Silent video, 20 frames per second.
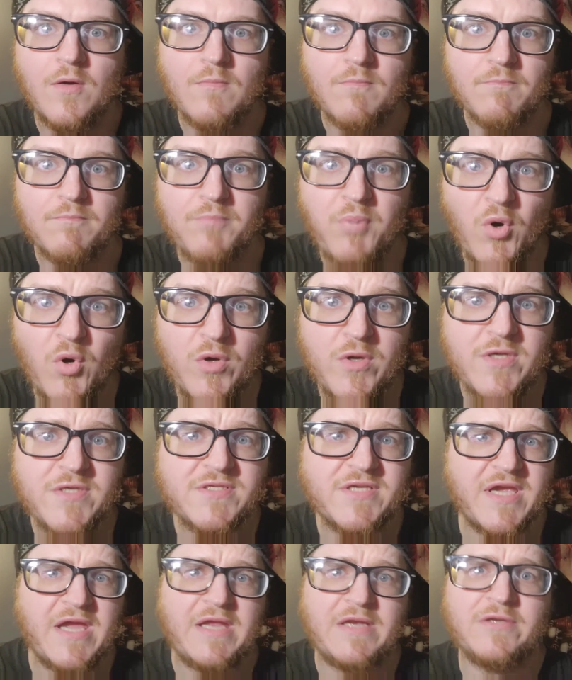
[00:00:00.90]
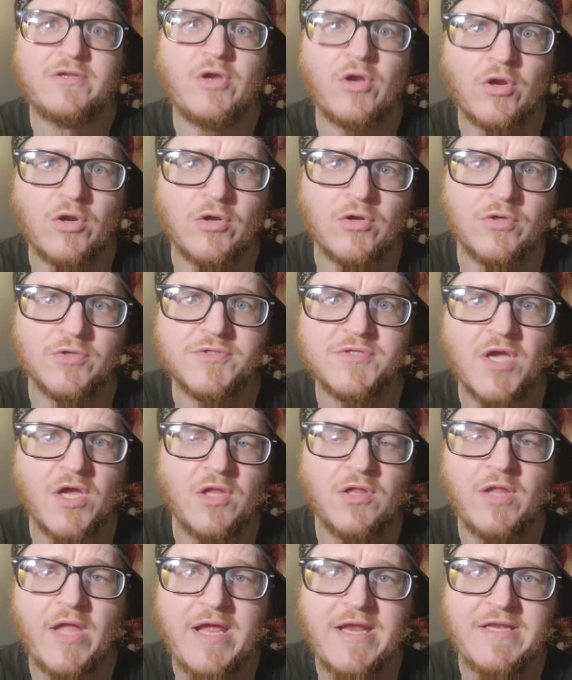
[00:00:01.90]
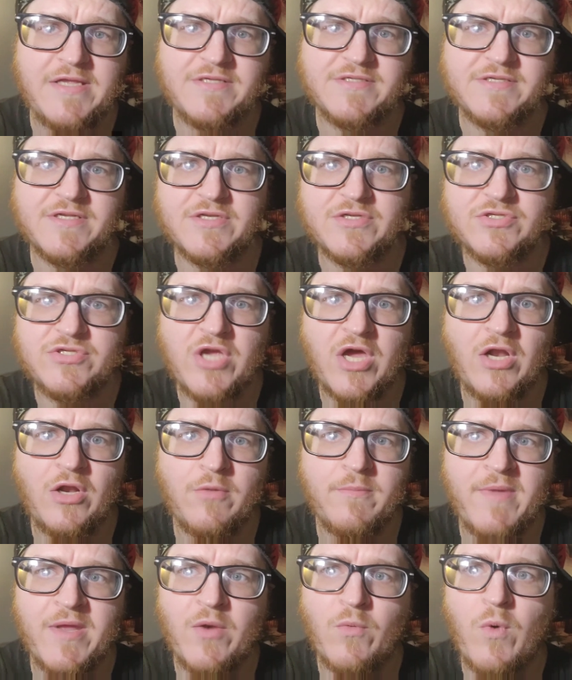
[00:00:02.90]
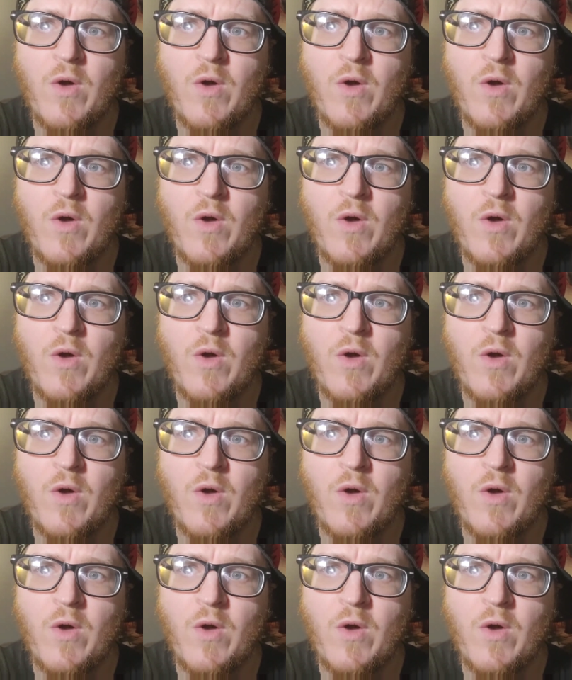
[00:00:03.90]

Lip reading: Boys and girls, ladies and gentlemen,